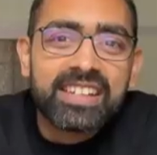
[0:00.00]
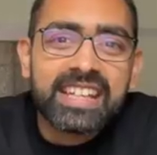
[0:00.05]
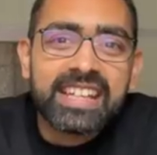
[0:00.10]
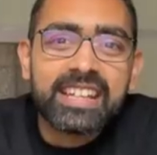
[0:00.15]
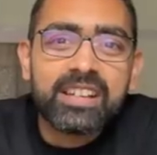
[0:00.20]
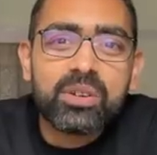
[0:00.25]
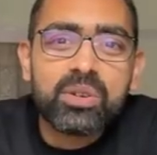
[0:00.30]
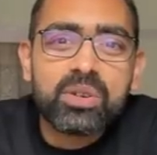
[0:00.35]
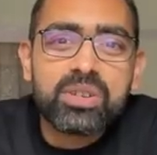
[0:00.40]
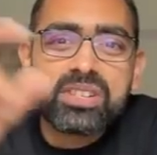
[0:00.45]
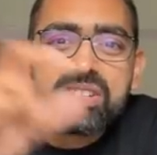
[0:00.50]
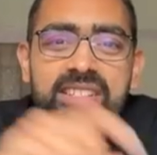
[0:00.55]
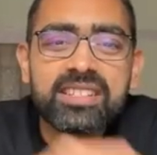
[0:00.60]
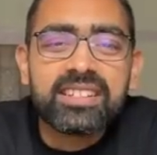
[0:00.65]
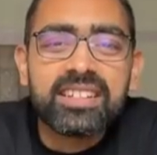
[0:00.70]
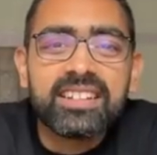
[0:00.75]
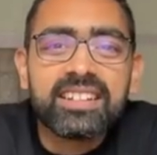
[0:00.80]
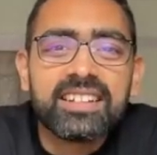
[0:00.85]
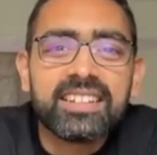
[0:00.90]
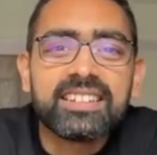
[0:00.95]
he goes,
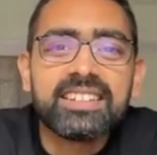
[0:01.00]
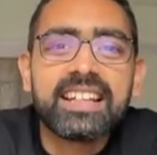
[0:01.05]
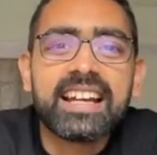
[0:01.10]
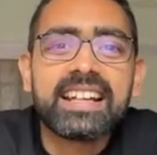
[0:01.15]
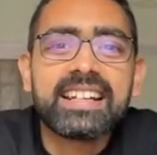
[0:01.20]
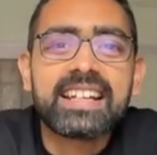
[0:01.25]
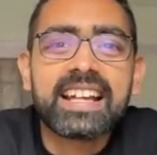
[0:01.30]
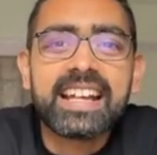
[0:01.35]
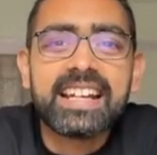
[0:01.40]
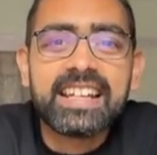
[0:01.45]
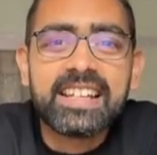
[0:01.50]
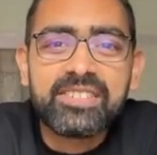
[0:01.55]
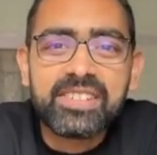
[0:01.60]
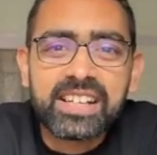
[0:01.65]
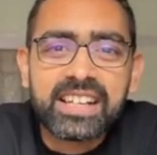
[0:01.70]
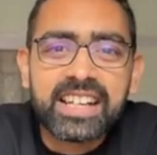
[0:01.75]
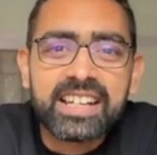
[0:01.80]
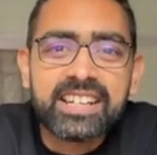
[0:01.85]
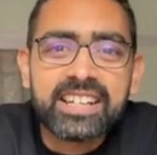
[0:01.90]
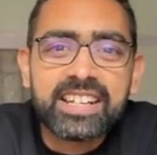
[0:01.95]
that ID
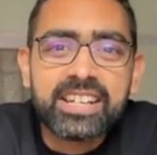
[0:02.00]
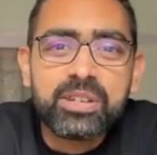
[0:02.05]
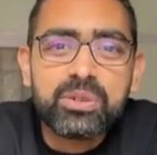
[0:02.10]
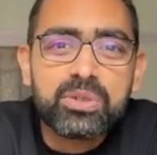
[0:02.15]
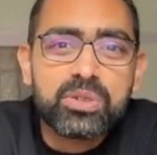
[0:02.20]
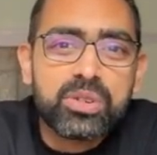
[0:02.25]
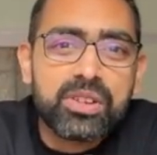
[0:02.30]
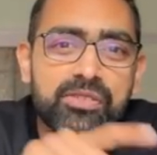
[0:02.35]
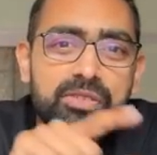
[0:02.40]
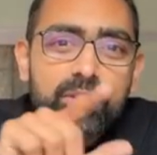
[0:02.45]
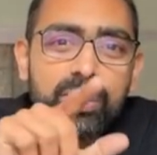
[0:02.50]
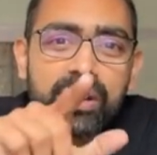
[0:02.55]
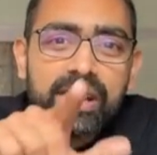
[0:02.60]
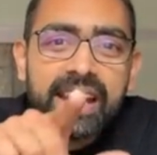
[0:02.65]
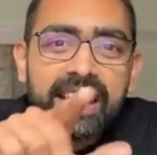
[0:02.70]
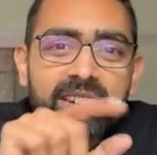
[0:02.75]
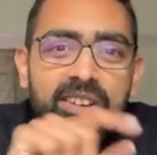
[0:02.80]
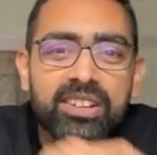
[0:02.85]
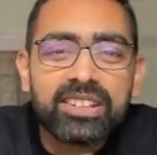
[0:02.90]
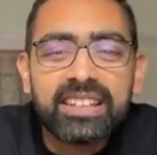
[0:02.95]
will continue. So if you
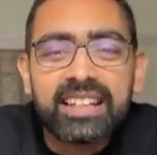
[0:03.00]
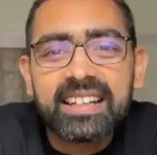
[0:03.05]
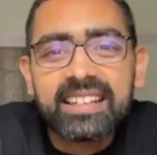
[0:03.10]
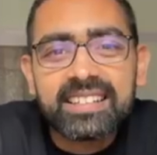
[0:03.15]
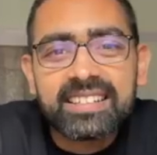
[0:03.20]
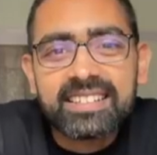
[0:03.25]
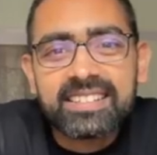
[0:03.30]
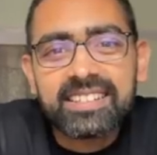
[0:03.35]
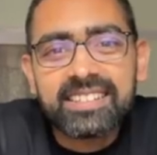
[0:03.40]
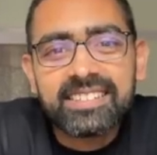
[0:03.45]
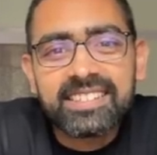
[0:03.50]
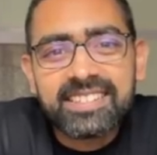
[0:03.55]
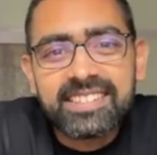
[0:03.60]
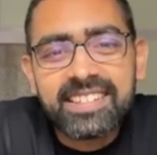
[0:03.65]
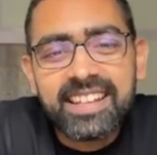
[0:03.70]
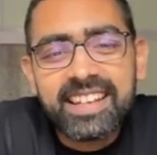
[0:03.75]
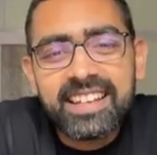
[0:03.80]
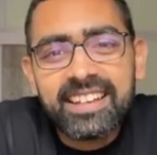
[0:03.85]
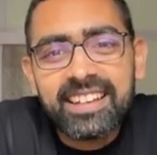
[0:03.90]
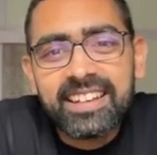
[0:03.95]
click on that
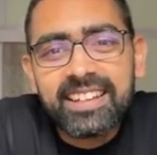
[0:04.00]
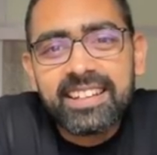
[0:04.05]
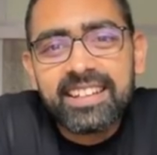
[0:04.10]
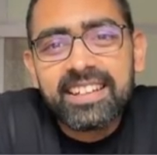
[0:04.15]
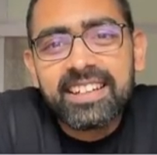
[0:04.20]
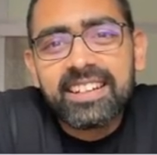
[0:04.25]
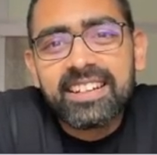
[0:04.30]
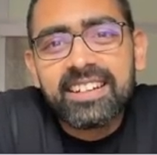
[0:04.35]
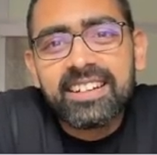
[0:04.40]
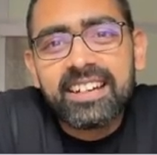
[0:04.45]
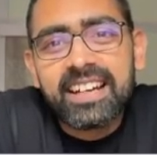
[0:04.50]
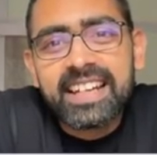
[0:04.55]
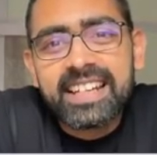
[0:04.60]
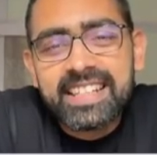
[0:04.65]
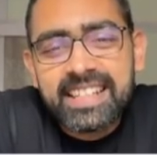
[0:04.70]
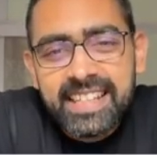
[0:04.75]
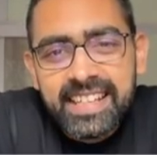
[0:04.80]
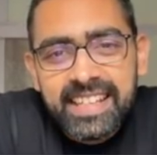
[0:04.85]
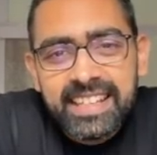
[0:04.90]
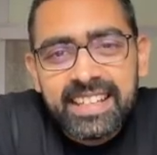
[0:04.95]

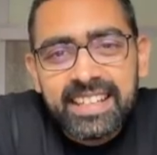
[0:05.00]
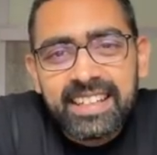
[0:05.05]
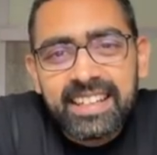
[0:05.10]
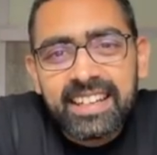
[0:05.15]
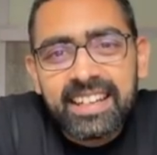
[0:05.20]
ID,